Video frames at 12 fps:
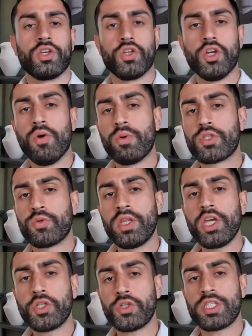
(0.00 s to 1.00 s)
You know, what's
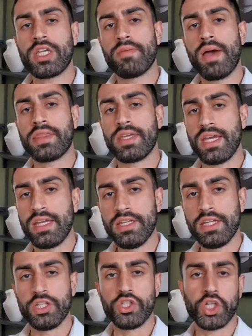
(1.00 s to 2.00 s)
really interesting about the
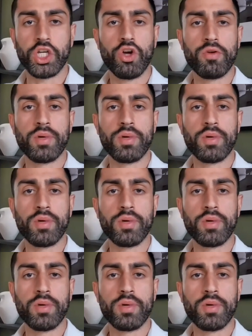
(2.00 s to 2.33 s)
Indian genome,